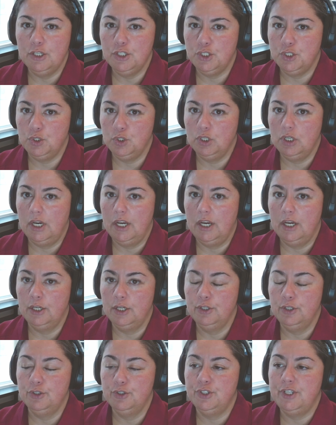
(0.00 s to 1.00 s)
sure I
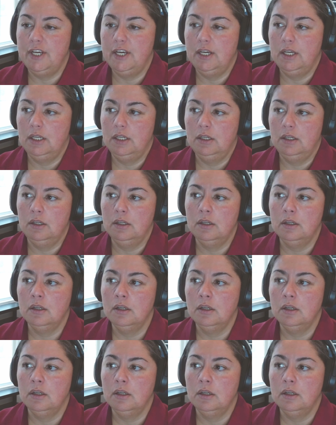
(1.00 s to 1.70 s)
understand